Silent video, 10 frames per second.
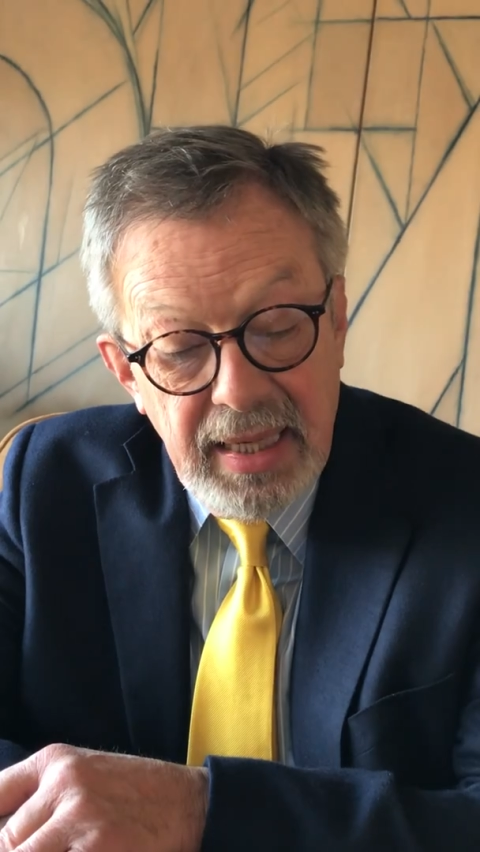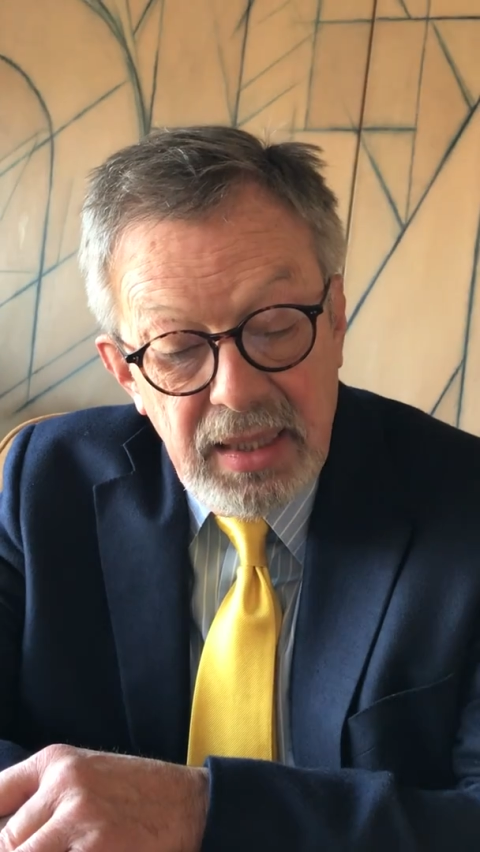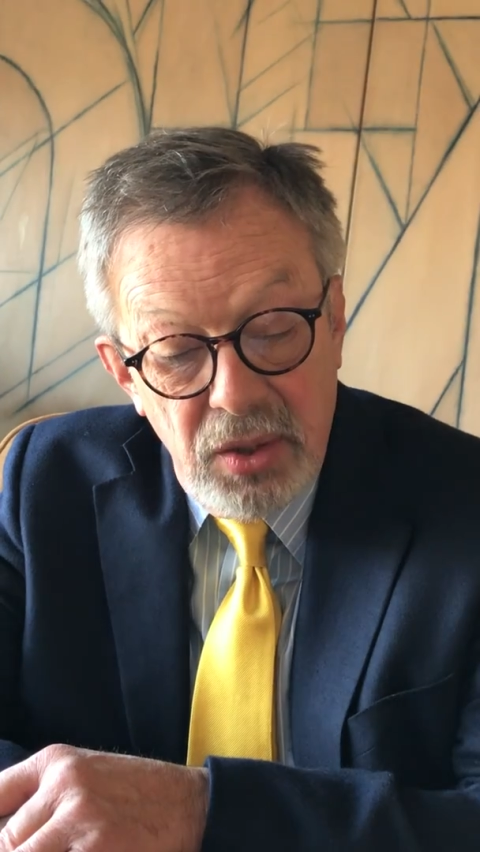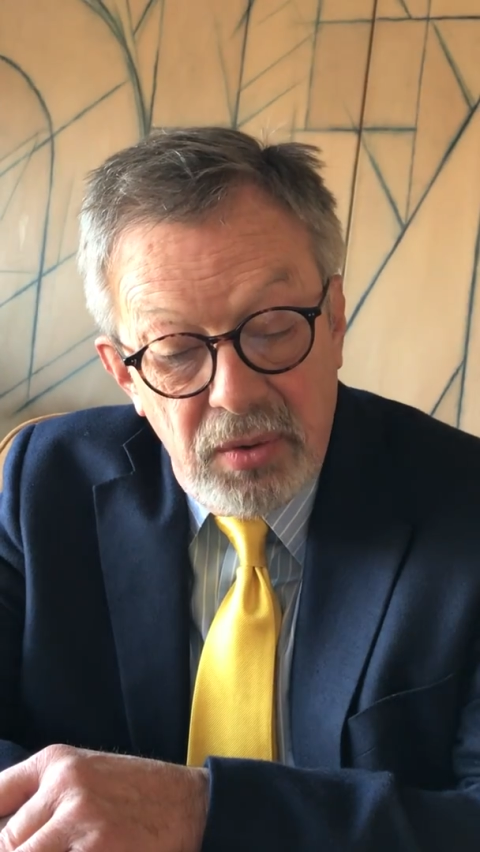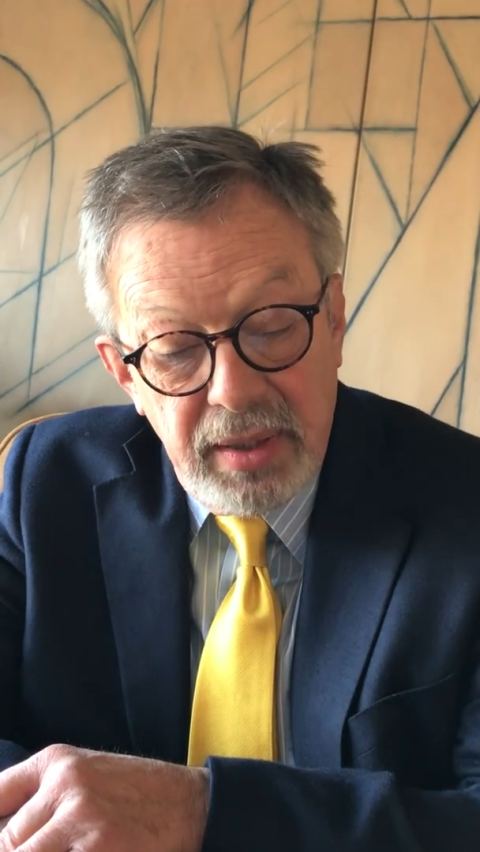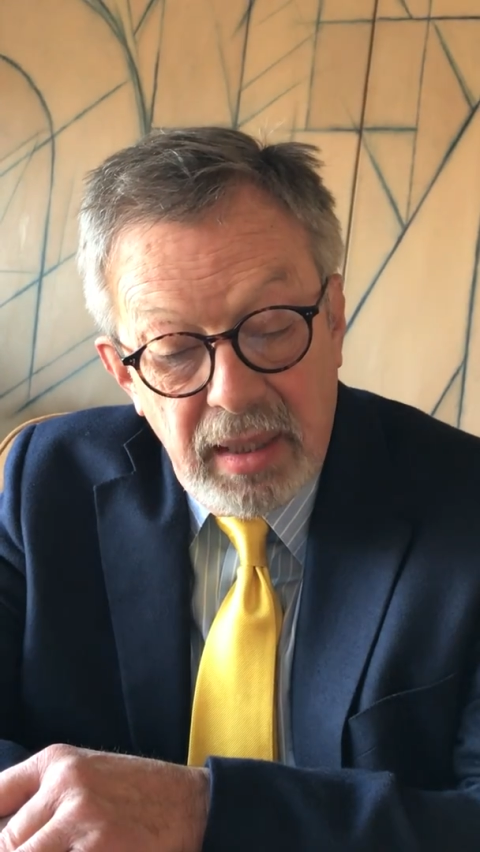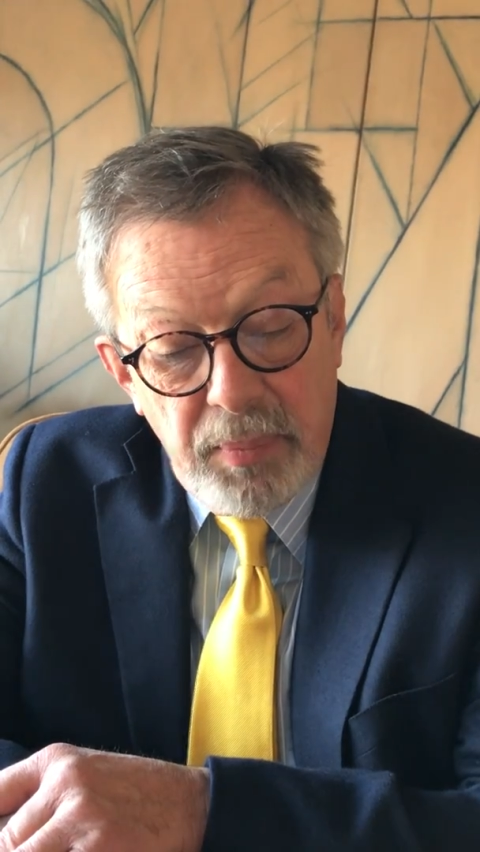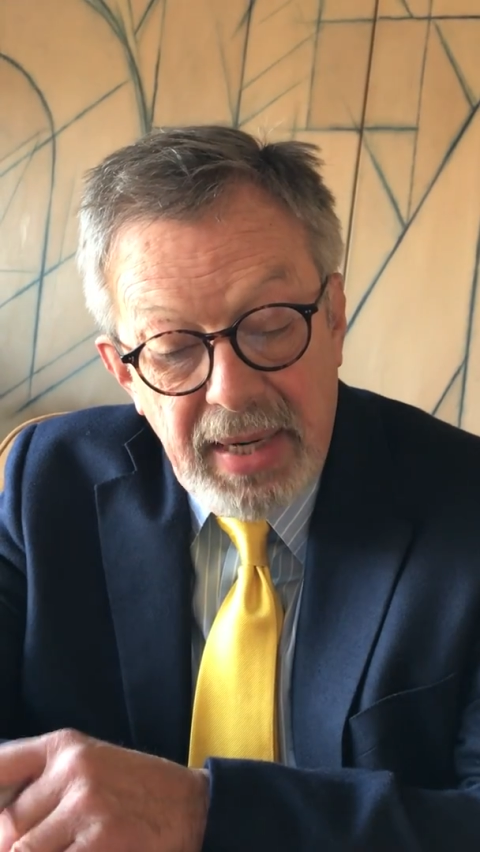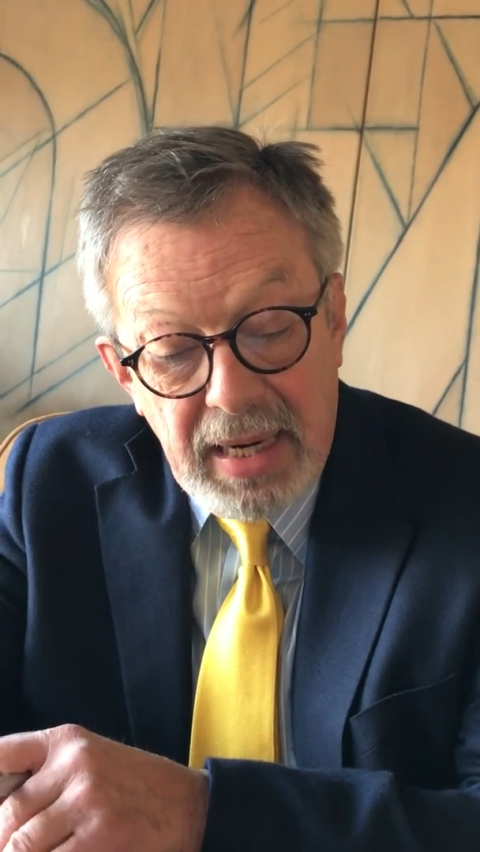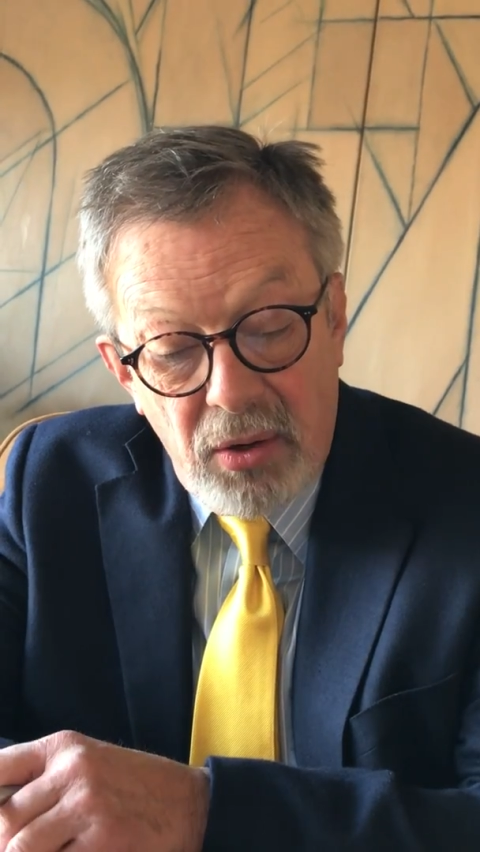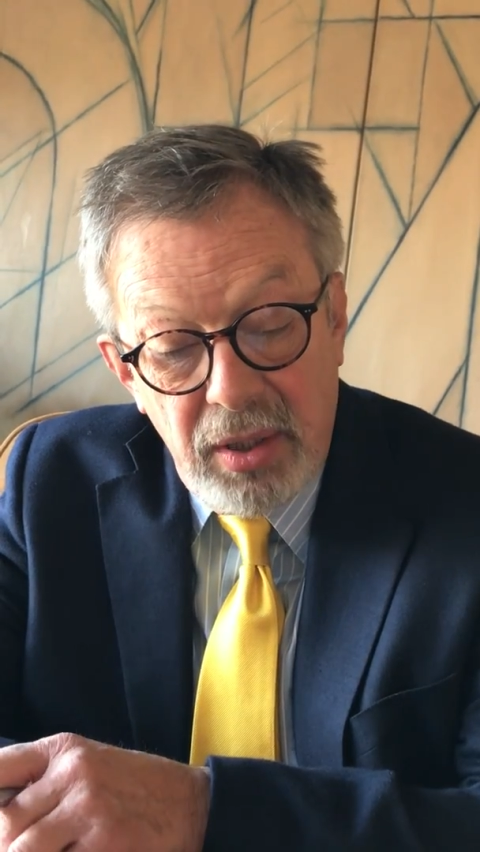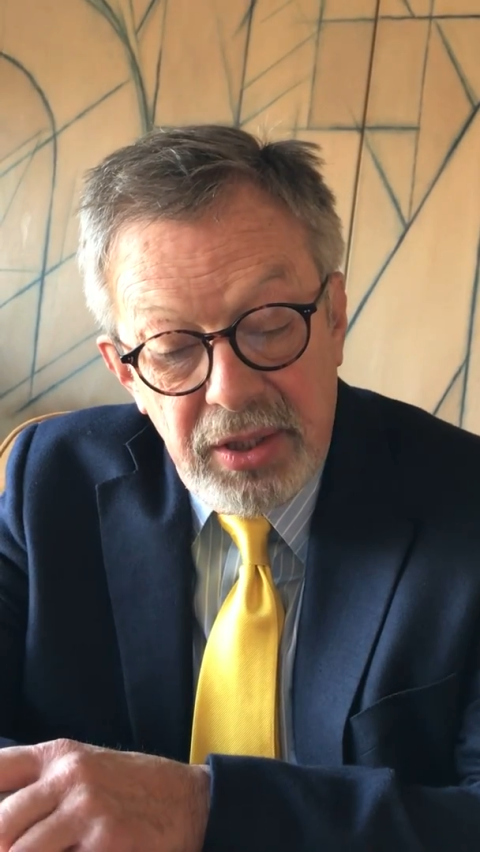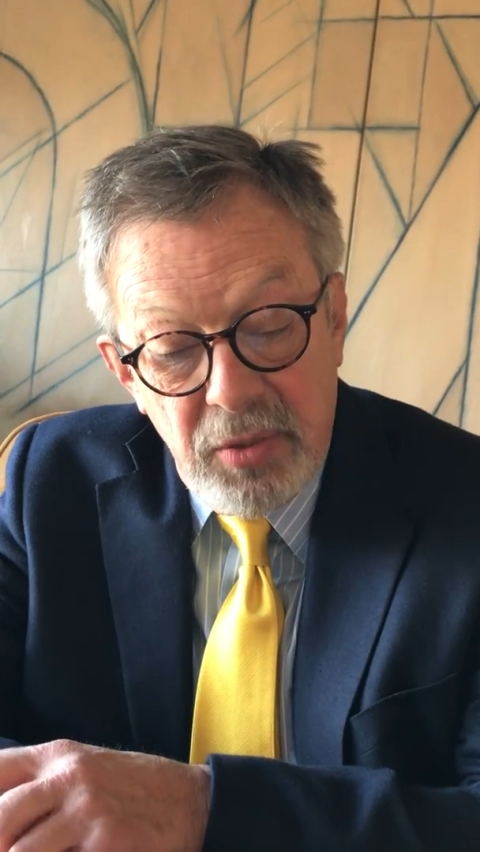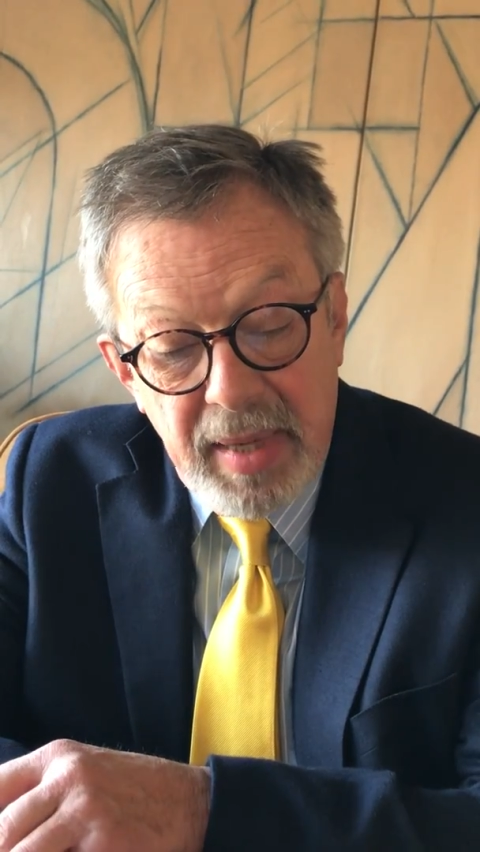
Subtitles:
and nuclear power in New